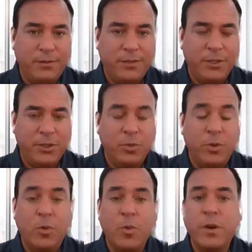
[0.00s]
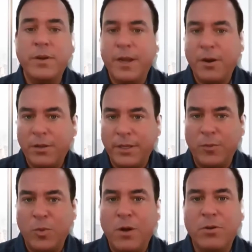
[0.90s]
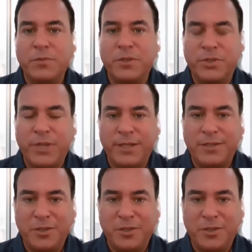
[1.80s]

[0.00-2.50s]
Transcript: that you would ordinarily welcome the chance